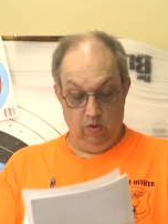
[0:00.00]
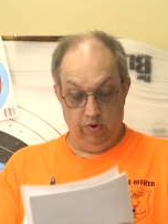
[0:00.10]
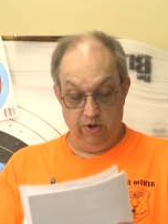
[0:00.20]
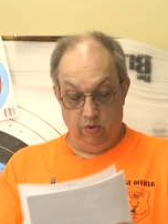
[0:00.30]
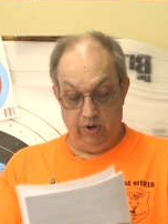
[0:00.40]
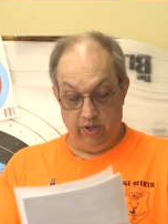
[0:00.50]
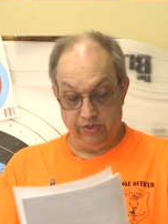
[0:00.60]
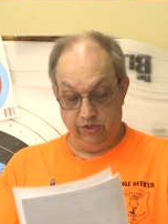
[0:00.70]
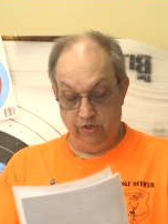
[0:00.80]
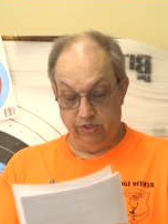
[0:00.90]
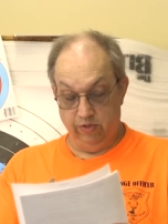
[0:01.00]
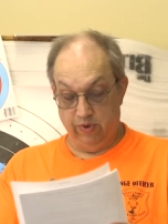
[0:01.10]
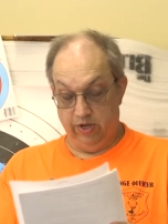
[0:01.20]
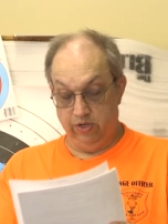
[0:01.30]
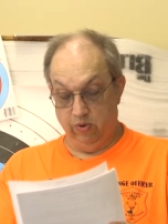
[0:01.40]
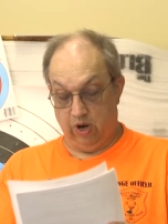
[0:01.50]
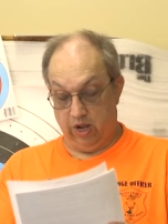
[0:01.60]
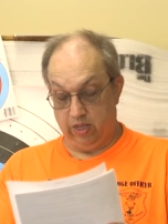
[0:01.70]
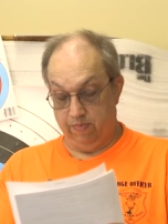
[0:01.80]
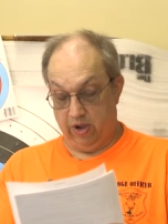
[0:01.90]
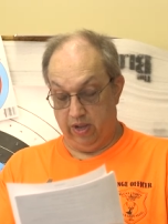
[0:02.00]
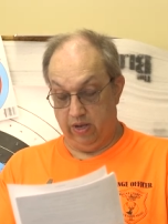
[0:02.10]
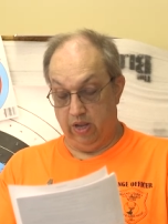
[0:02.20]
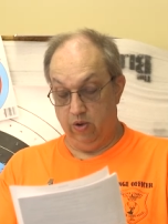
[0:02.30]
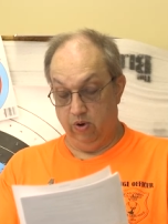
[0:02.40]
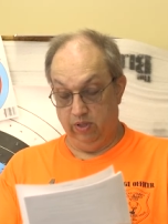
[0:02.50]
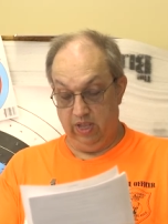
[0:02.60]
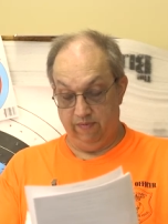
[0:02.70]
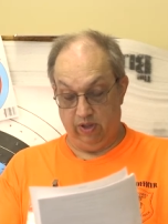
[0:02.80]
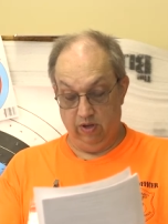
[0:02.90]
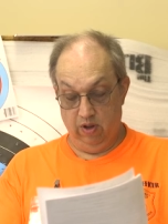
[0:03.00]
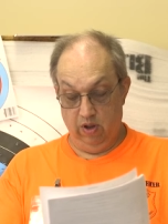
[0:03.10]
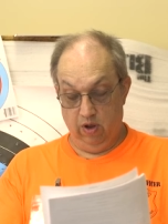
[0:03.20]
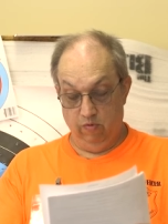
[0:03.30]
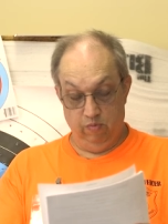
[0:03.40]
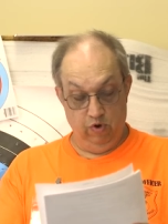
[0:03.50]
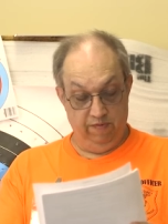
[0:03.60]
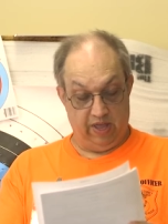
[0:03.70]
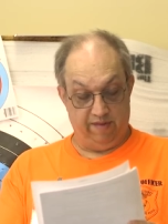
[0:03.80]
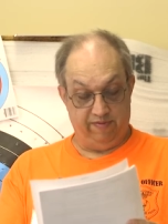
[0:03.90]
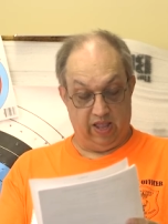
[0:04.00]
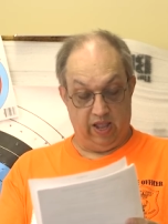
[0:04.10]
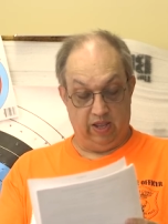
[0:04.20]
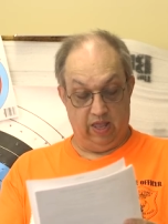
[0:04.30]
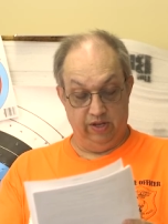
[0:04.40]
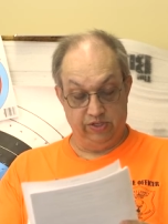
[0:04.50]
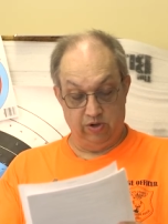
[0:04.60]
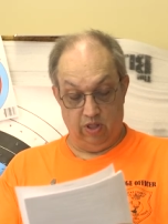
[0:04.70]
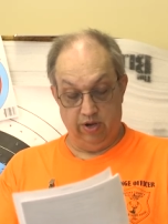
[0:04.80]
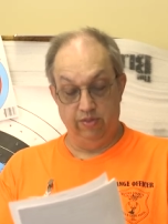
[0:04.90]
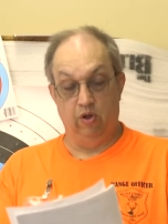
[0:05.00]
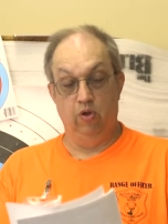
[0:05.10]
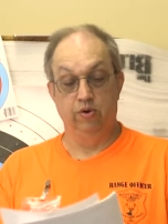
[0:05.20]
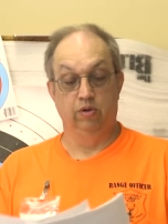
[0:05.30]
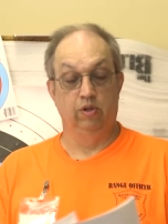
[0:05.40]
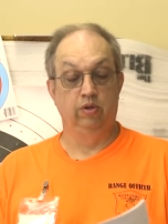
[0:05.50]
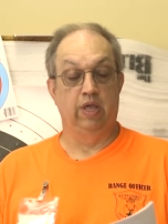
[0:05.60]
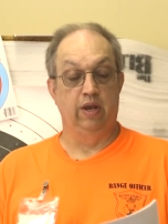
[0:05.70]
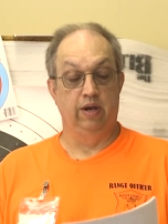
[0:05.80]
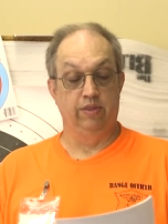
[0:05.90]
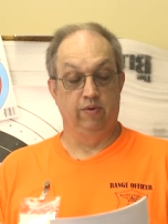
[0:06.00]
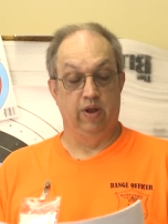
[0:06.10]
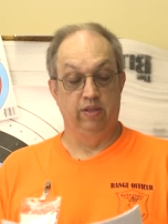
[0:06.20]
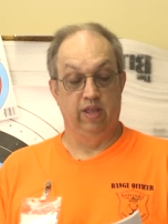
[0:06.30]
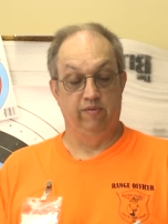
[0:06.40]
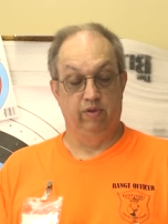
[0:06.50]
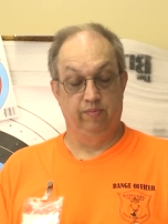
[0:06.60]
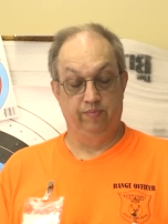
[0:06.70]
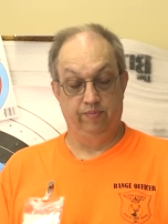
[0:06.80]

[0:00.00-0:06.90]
When no one else is using the range you are occupying and you are leaving, remove that flag and install it in the holder located at the ground level.